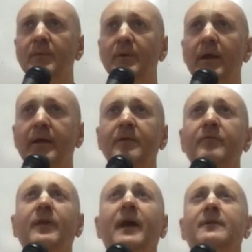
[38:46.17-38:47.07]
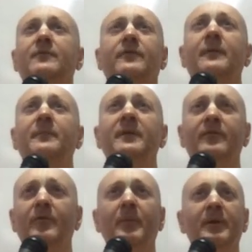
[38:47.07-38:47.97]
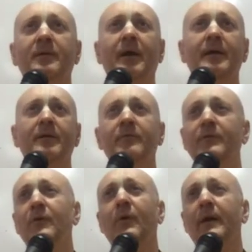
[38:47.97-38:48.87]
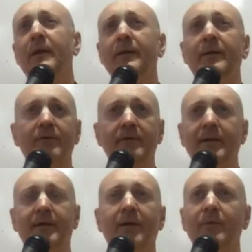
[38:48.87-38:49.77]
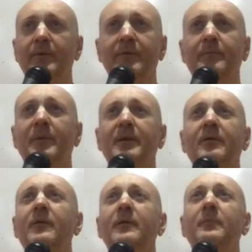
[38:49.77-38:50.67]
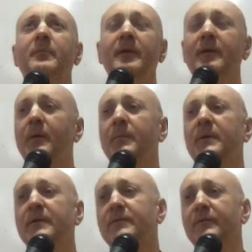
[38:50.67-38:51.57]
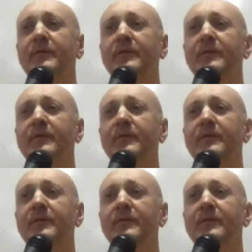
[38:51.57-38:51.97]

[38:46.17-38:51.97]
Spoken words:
Like in flight or something, somebody, I don't even know, I never take now, but you know, they come and they just serve.